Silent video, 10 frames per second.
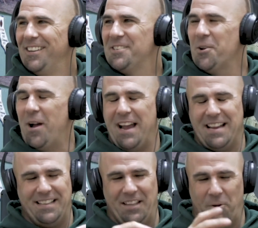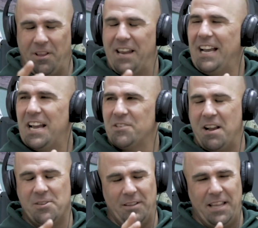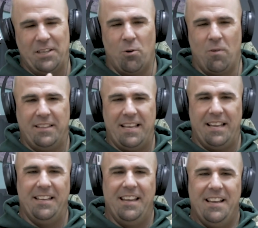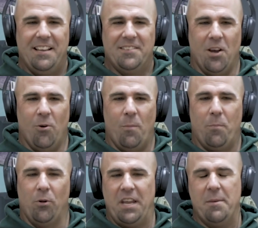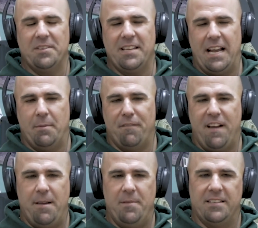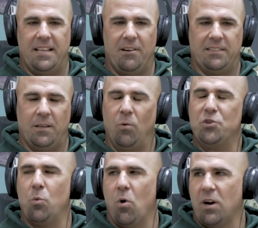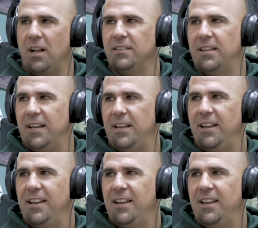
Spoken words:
So there were a lot of guys around, so I let it go right then. So pulled him aside about 5 minutes later. I said, what'd you work on today?